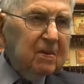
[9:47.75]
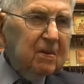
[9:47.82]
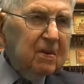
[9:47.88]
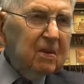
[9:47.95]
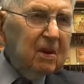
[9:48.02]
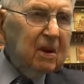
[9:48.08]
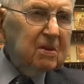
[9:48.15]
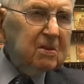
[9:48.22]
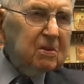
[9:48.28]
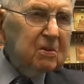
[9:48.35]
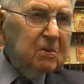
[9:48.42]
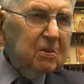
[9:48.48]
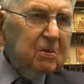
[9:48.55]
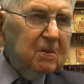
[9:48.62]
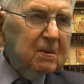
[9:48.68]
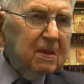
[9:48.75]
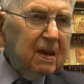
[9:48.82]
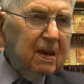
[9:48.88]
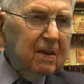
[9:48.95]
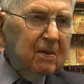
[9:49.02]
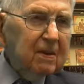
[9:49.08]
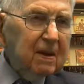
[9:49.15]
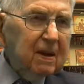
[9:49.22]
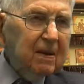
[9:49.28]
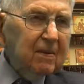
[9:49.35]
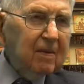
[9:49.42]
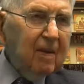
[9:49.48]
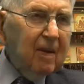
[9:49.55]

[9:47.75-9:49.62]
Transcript: Law school was downtown.